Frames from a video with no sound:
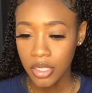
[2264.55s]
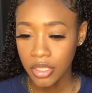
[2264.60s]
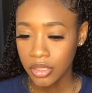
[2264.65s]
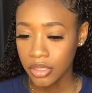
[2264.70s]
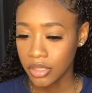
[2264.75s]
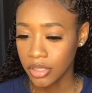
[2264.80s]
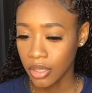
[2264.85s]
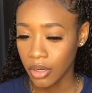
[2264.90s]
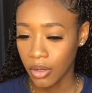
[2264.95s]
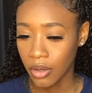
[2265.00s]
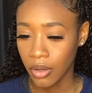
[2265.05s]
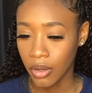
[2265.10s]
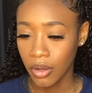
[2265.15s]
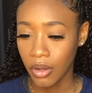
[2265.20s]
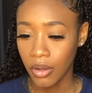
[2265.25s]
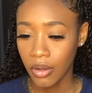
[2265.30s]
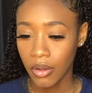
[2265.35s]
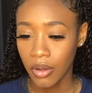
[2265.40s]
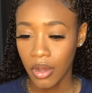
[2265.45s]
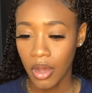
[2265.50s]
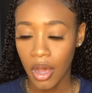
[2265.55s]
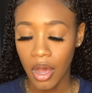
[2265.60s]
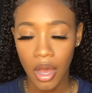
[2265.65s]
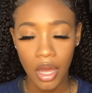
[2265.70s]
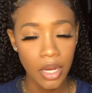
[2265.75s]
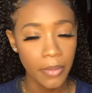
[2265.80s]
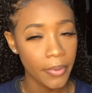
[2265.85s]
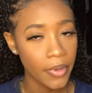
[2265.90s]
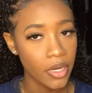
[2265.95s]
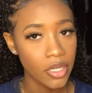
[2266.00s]
So all
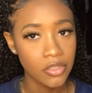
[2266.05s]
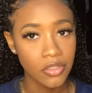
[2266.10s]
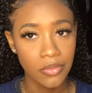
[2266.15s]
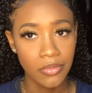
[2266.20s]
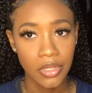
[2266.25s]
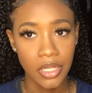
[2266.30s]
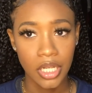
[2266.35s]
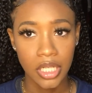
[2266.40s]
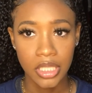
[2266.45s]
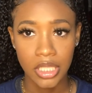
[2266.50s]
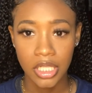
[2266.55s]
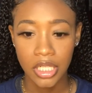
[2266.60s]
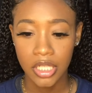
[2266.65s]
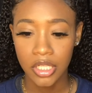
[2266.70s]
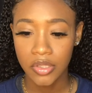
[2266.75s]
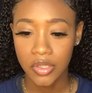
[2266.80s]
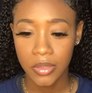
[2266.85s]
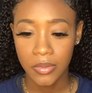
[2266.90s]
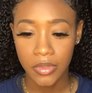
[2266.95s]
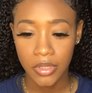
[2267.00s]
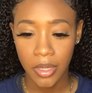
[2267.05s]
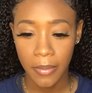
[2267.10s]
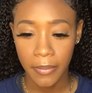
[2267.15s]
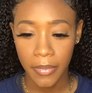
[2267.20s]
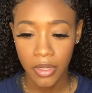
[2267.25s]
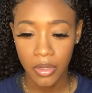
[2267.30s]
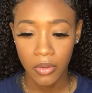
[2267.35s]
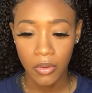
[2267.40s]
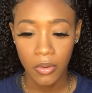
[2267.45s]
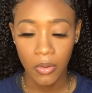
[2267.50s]
the products will be linked in the description
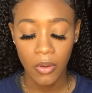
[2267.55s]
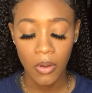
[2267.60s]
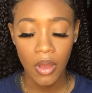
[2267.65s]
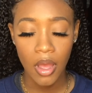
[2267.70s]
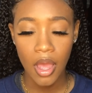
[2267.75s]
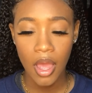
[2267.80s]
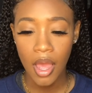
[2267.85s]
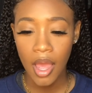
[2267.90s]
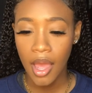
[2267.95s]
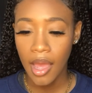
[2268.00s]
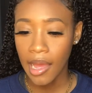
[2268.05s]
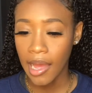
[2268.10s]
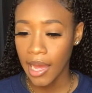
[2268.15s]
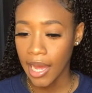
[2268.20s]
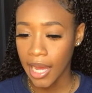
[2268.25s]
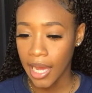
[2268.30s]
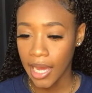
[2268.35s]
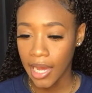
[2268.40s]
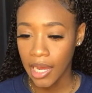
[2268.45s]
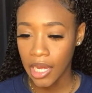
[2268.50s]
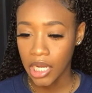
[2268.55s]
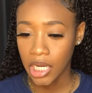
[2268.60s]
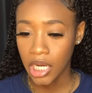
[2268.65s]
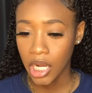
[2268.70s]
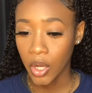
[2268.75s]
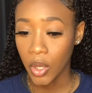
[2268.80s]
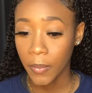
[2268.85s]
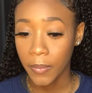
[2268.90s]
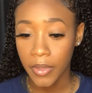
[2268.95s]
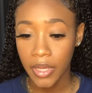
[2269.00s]
below, and I
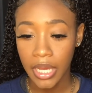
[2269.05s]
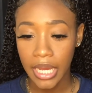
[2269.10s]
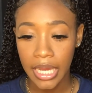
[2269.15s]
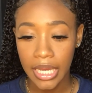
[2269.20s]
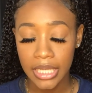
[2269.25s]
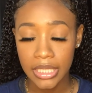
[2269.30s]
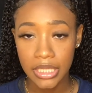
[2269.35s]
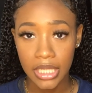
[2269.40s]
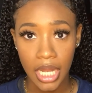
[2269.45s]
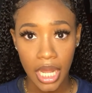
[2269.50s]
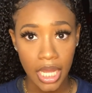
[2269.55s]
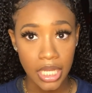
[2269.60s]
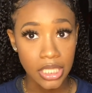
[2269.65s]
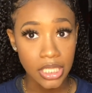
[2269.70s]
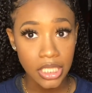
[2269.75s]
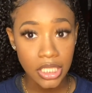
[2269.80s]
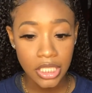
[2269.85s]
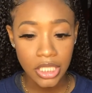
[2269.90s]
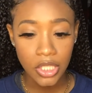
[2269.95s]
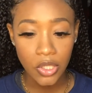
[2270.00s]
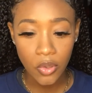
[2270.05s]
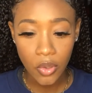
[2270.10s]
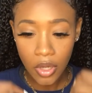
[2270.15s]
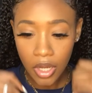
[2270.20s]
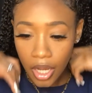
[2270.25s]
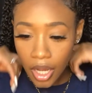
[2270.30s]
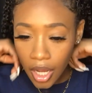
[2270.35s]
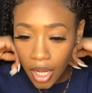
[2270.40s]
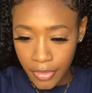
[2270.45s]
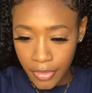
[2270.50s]
hope you guys like this
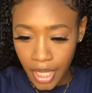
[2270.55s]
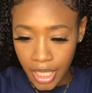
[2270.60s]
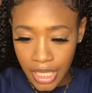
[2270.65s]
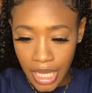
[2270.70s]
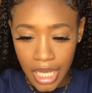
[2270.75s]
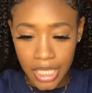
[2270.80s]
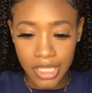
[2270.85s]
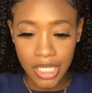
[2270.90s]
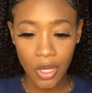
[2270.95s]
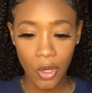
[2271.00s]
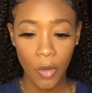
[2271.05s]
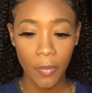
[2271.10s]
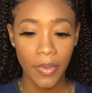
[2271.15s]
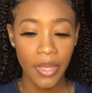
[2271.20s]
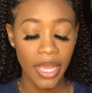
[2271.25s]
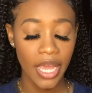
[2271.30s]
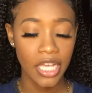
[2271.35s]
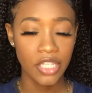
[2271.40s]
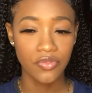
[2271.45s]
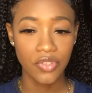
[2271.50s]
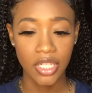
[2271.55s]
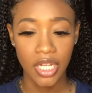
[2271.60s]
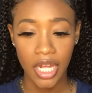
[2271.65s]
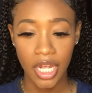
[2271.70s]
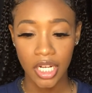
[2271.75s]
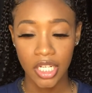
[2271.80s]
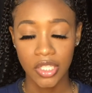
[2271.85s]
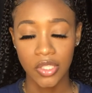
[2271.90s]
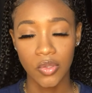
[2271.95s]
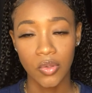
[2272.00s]
look. Yes, I hope you guys really like
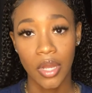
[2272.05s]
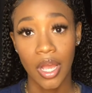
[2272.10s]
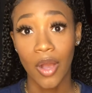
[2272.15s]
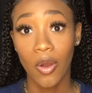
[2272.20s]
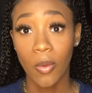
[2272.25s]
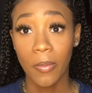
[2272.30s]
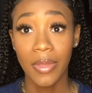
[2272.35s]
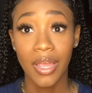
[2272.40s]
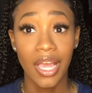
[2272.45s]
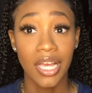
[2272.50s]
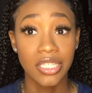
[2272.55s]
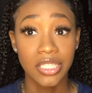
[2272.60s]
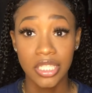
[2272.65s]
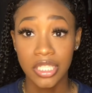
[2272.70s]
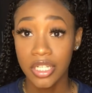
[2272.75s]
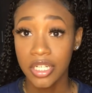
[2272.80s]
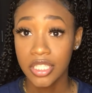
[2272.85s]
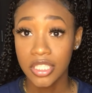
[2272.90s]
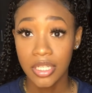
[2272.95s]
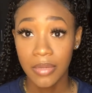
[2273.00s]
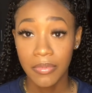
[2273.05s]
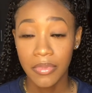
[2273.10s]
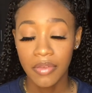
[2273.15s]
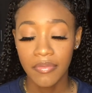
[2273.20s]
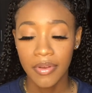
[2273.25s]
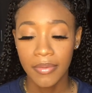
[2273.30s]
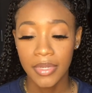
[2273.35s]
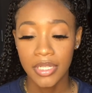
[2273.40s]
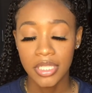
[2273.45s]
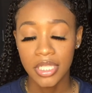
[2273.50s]
this look. I hope you guys learned something
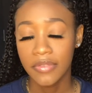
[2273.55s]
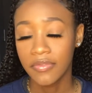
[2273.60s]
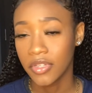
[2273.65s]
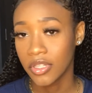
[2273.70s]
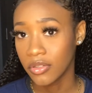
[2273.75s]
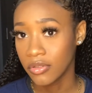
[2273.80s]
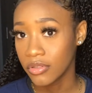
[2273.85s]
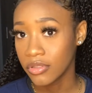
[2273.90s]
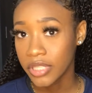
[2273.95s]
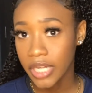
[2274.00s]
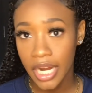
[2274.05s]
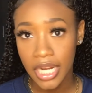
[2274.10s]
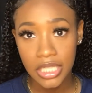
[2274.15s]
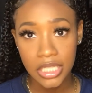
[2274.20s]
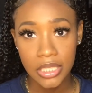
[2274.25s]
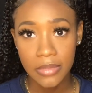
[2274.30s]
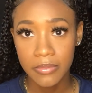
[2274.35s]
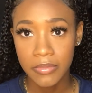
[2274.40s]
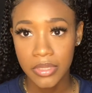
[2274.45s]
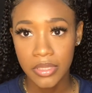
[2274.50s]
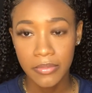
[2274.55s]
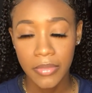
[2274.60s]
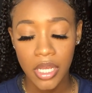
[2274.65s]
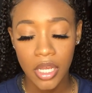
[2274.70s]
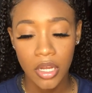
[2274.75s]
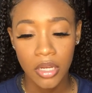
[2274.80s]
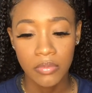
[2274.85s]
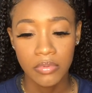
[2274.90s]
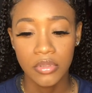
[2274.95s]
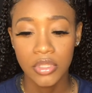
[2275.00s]
from it. If you do try a simple
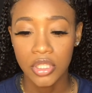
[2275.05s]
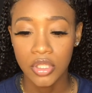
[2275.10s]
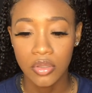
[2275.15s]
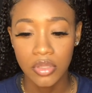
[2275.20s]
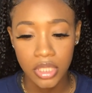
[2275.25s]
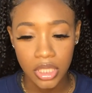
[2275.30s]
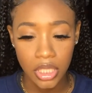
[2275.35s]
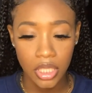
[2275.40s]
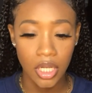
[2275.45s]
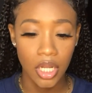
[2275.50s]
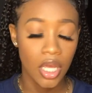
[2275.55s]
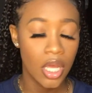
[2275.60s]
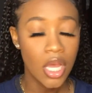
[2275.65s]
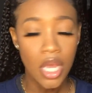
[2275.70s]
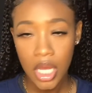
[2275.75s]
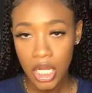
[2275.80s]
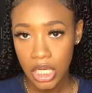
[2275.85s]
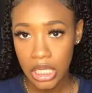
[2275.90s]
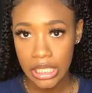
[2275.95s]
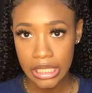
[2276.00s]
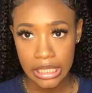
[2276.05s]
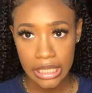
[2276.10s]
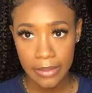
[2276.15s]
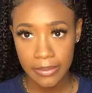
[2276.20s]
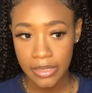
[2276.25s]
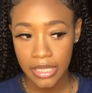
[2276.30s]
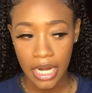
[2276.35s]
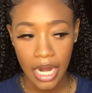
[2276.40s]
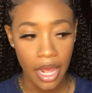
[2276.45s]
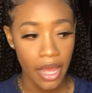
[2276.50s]
makeup look using the steps
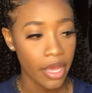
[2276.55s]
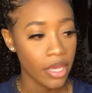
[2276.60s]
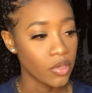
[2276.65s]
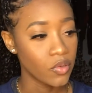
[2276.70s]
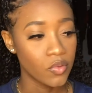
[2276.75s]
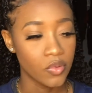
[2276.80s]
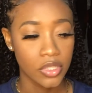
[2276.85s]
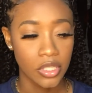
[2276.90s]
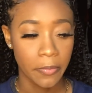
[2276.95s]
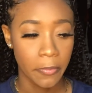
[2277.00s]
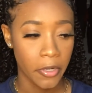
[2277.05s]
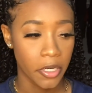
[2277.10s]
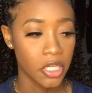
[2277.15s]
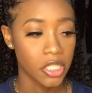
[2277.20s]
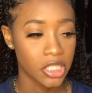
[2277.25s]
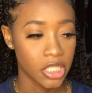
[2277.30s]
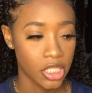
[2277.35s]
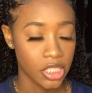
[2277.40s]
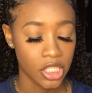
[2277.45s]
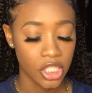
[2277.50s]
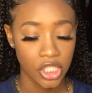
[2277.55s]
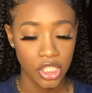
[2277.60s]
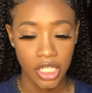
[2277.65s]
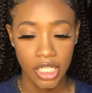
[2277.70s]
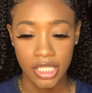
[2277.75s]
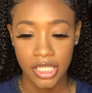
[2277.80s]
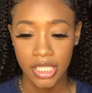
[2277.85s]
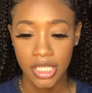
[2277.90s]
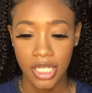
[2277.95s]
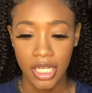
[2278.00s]
that I use, the products I
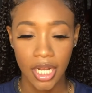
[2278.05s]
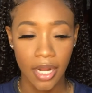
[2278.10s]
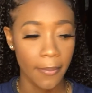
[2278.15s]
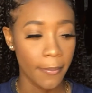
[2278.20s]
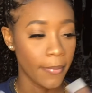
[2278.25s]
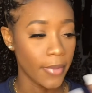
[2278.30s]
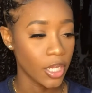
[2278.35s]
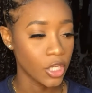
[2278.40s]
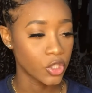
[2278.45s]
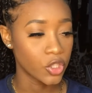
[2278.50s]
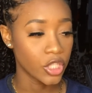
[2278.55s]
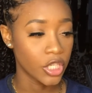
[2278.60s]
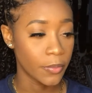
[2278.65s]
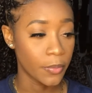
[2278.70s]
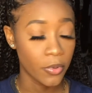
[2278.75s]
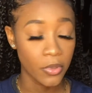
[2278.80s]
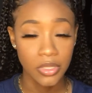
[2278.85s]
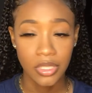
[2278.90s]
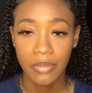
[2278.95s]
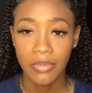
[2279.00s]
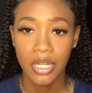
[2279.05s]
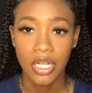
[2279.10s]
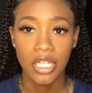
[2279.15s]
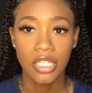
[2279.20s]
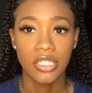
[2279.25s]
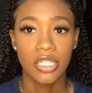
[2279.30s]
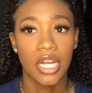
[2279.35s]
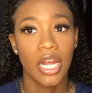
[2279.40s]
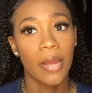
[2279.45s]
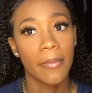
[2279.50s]
suggested, make sure you post them on
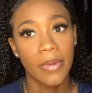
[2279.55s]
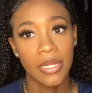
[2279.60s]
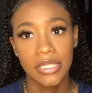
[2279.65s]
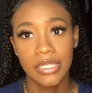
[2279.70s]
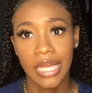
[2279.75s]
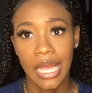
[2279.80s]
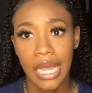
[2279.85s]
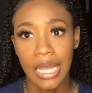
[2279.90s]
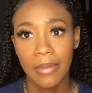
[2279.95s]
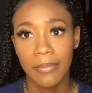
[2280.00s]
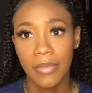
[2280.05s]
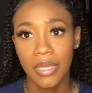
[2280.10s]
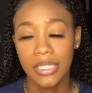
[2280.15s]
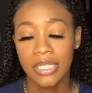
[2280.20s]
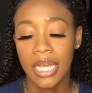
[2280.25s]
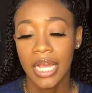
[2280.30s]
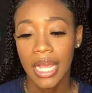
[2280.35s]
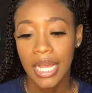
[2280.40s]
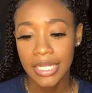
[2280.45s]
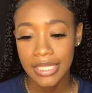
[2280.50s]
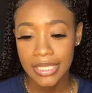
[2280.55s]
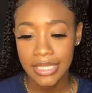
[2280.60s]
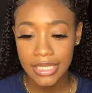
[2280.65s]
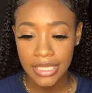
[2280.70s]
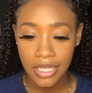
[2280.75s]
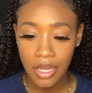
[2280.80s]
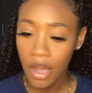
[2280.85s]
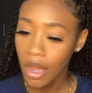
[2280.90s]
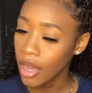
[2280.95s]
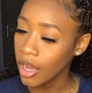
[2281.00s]
Instagram and tag me so I can
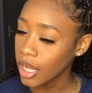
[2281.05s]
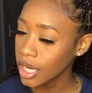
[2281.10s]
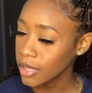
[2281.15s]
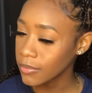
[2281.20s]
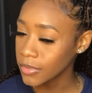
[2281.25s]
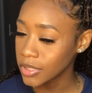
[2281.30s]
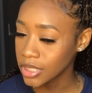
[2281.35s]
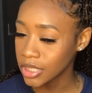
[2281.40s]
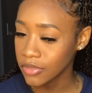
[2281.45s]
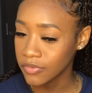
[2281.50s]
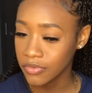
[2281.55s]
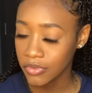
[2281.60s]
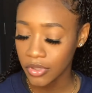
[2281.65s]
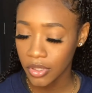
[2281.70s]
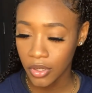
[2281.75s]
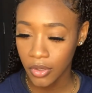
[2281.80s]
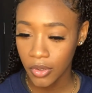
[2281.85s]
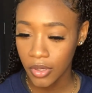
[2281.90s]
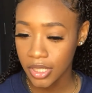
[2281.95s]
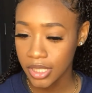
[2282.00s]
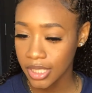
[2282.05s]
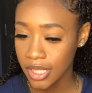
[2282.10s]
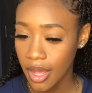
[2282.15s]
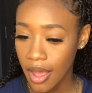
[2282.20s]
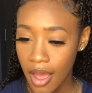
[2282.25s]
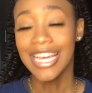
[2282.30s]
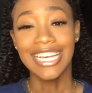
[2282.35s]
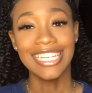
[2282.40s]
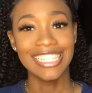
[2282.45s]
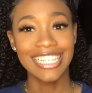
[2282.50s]
see all the beautiful looks.
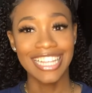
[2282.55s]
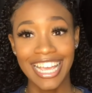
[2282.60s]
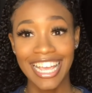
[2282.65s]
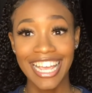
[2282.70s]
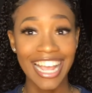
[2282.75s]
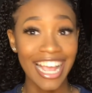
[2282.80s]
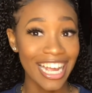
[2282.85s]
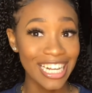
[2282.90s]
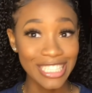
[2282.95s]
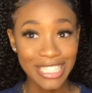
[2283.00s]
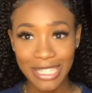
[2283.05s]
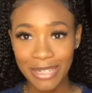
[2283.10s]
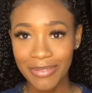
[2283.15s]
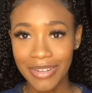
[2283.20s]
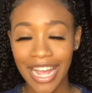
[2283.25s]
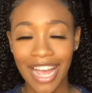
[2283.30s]
So you guys so much.